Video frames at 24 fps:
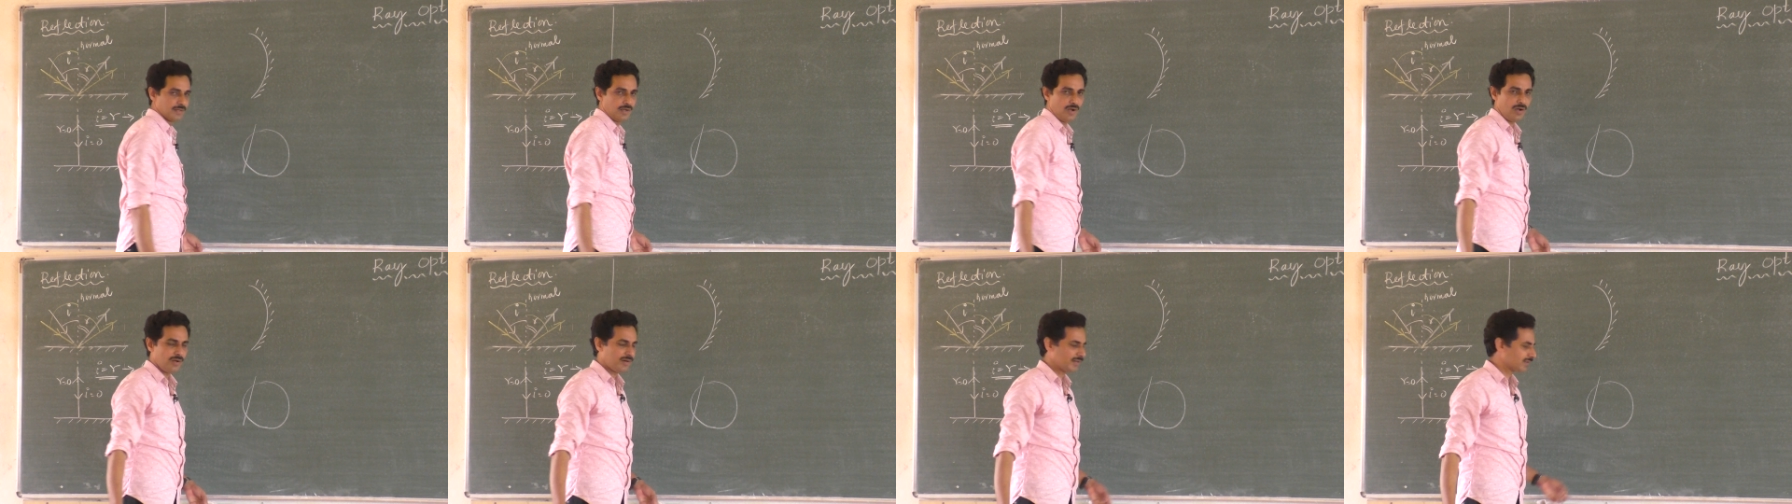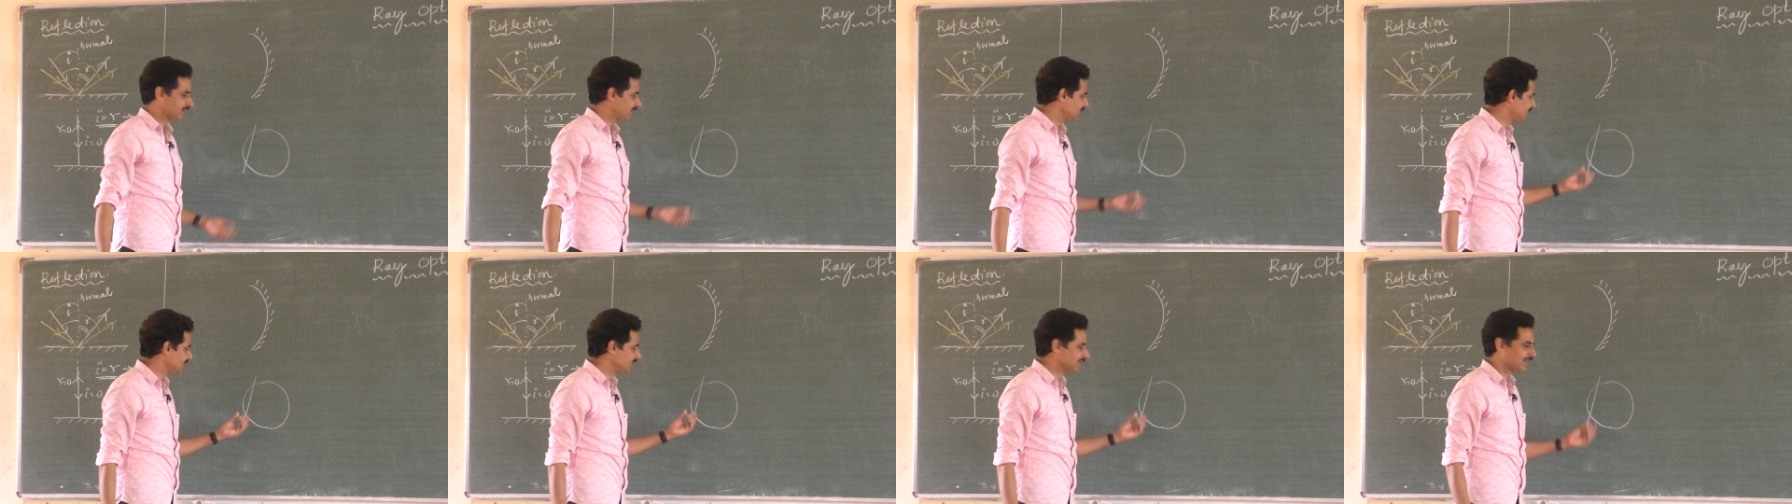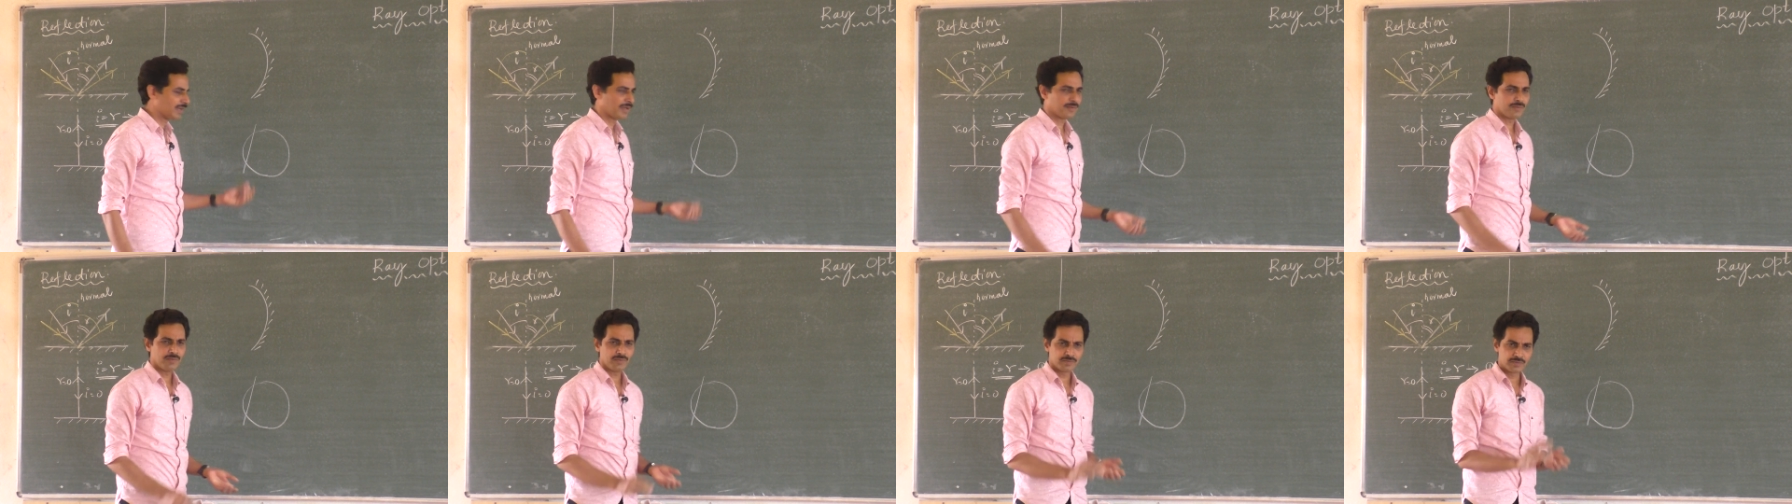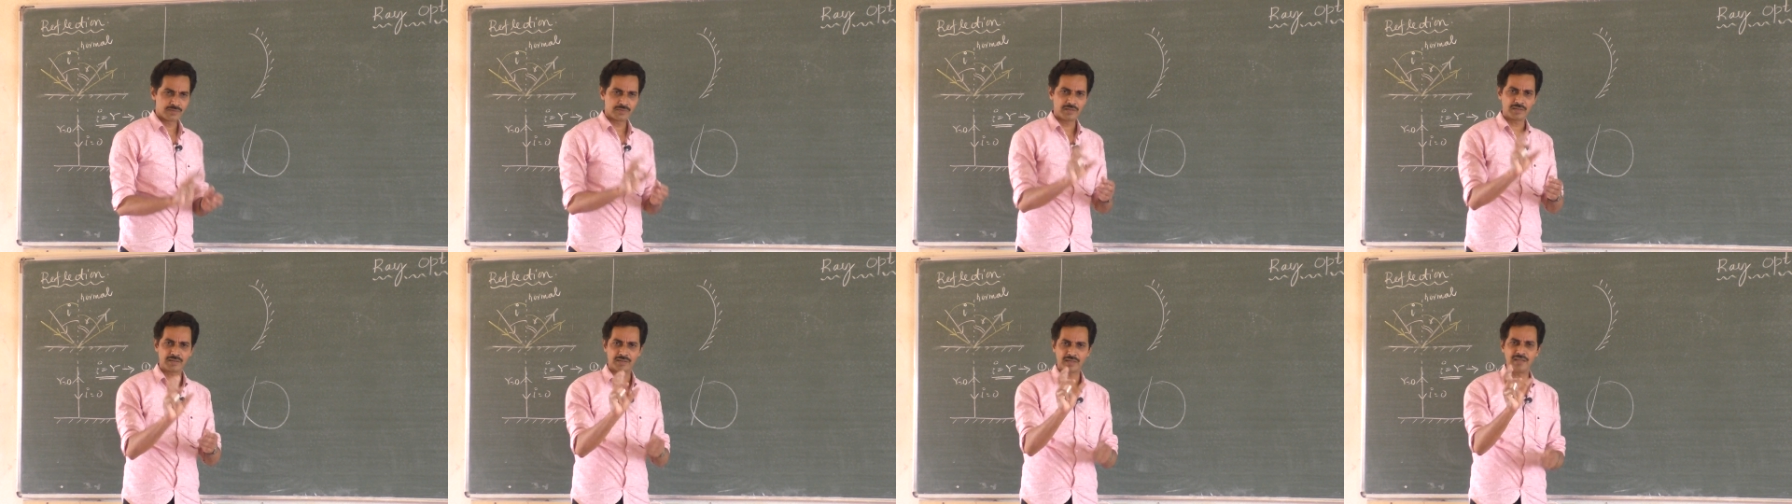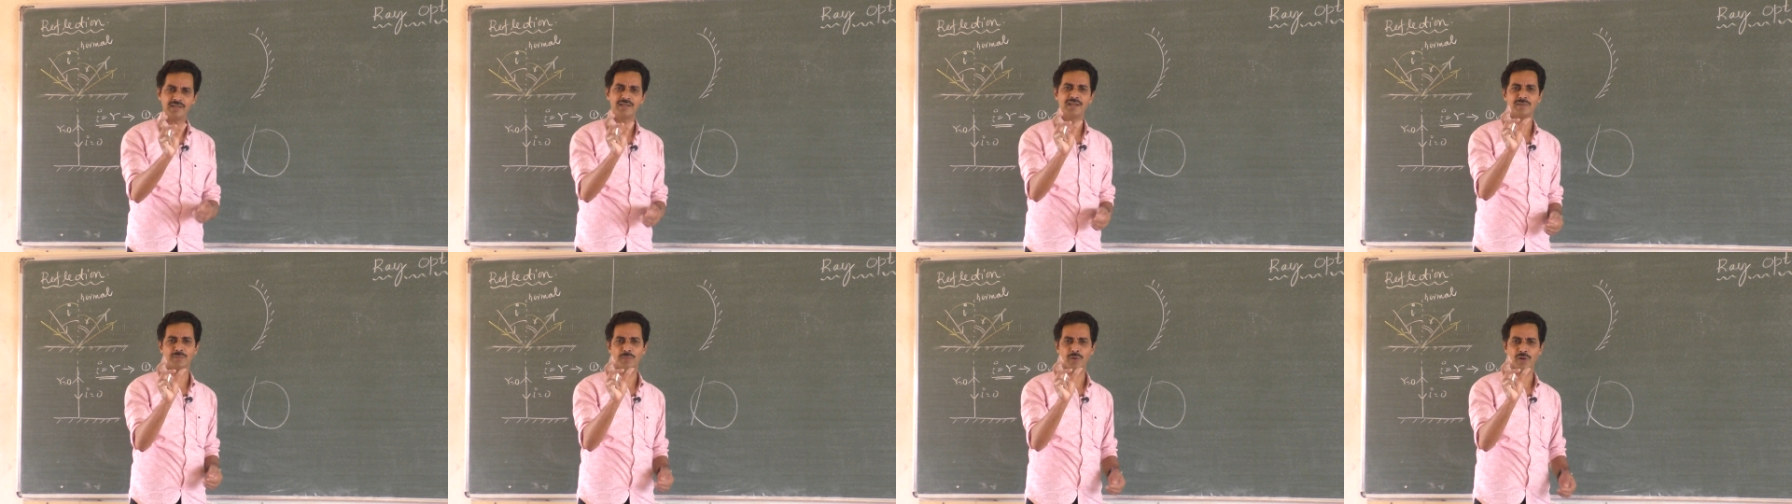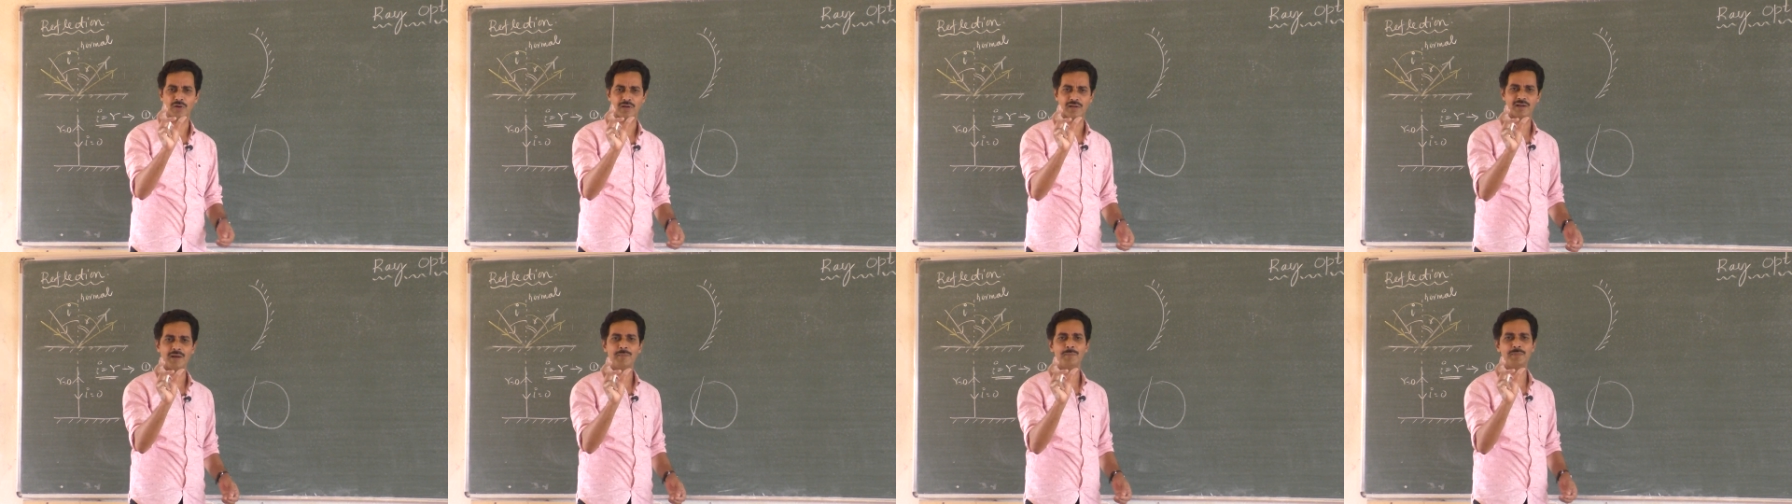or this is a cricket
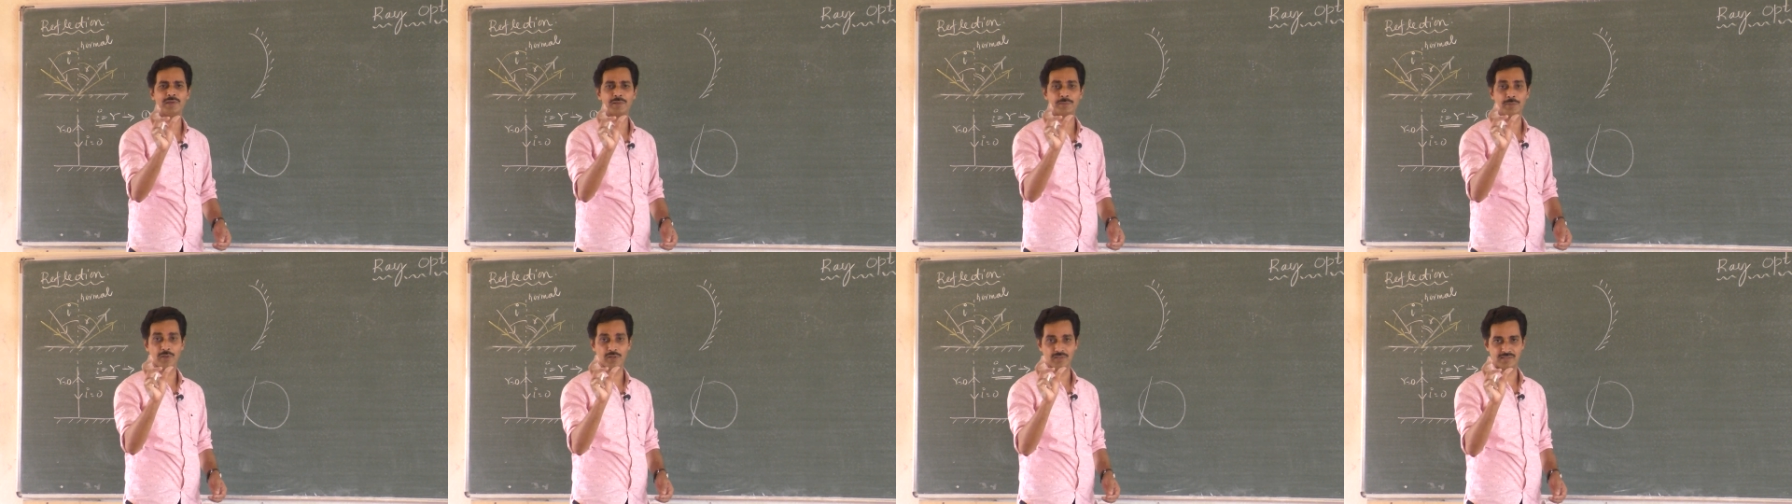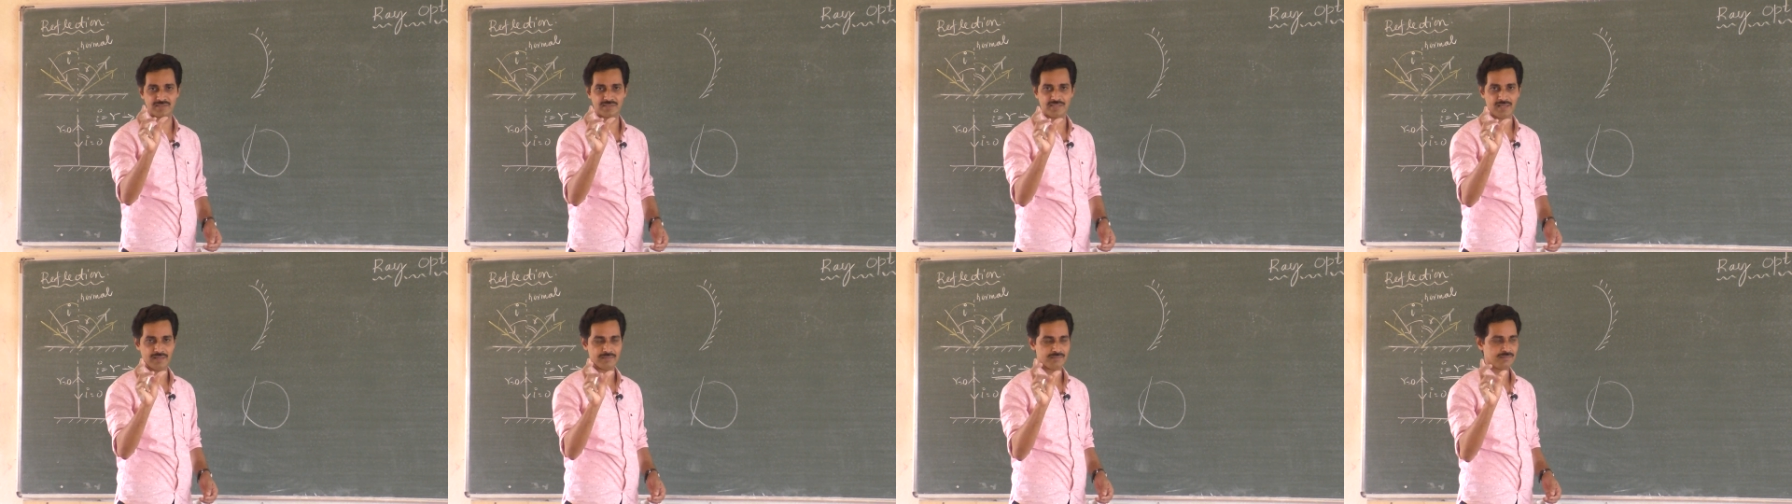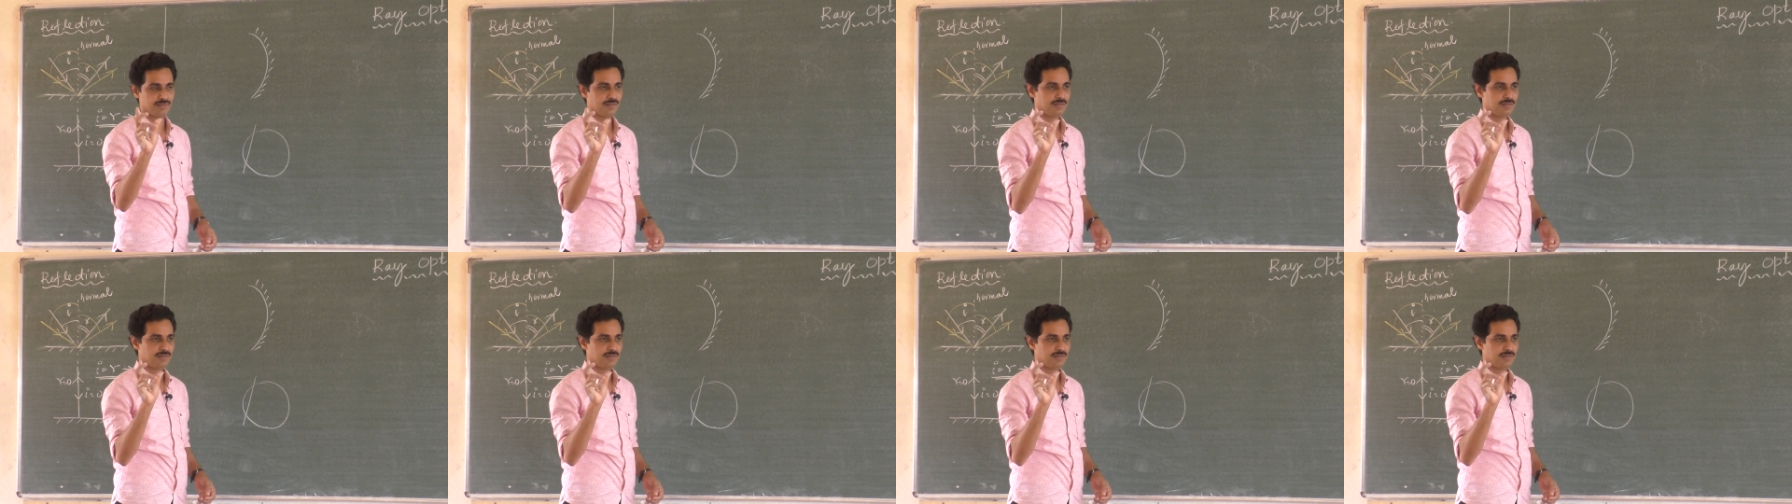ball, rubber ball, say,